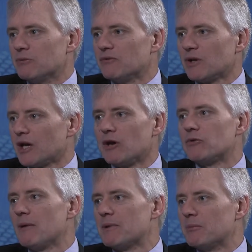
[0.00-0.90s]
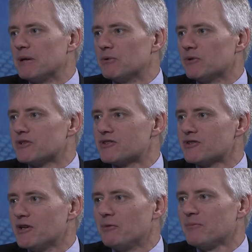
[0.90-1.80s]
We've got to go grab the people. It's,
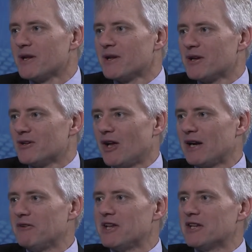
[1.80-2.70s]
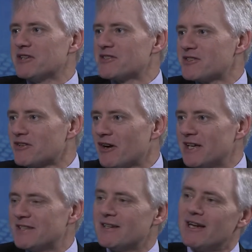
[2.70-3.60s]
you know, like everything in this
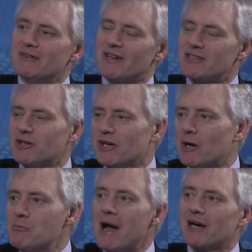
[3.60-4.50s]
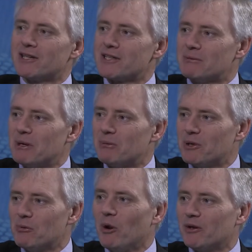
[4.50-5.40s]
society today, you've actually got to go market to the people
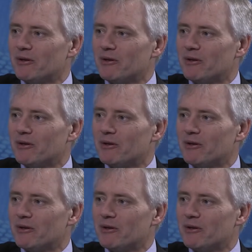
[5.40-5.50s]
you want.